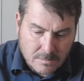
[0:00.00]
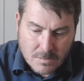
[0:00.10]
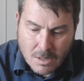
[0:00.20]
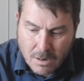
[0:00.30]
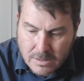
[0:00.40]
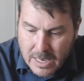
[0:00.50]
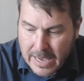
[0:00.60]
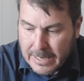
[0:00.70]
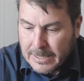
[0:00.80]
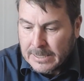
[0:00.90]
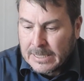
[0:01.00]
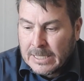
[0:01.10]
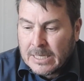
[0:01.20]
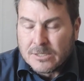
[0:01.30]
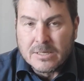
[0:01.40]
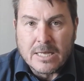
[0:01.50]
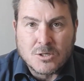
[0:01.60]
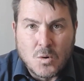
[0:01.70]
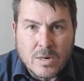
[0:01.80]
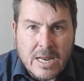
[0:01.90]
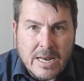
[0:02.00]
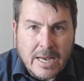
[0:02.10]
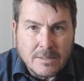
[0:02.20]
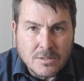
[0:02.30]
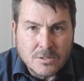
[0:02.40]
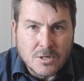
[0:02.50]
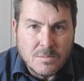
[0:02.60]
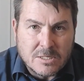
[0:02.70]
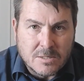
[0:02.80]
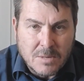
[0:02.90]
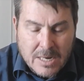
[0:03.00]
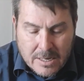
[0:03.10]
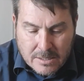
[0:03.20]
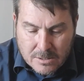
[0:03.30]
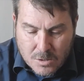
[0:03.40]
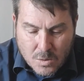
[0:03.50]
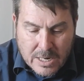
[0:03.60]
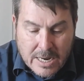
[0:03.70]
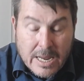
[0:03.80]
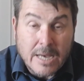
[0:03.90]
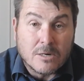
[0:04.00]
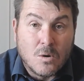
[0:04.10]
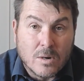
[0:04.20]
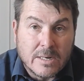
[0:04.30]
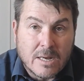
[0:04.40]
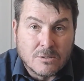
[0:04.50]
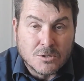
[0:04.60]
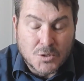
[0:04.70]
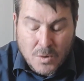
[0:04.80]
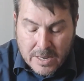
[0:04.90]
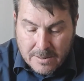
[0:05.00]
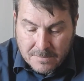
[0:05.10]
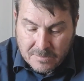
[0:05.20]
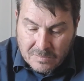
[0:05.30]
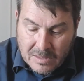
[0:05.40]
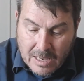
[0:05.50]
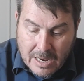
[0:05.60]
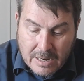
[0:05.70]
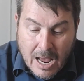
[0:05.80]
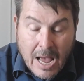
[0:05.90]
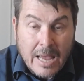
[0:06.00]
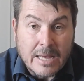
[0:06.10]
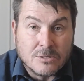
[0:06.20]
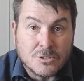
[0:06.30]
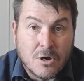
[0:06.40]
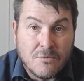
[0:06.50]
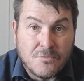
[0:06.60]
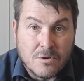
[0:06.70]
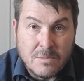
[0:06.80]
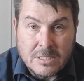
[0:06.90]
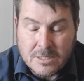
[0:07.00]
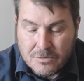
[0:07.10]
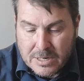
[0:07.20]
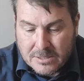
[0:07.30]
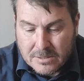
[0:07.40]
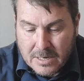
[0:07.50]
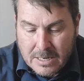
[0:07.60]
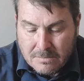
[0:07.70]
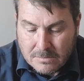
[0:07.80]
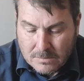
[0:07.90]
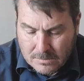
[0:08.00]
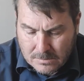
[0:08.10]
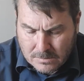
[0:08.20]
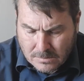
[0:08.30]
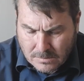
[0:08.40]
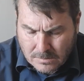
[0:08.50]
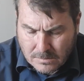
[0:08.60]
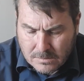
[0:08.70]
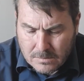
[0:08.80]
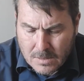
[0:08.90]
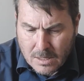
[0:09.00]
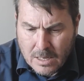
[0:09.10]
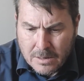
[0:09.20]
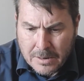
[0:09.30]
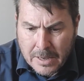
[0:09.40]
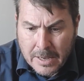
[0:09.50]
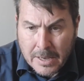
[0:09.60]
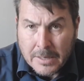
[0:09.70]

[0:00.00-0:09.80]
Okay, so that's Cornelia. So Mr. Miller, Cornelia, Colonel du Toit, and I had to go for a meeting recently in the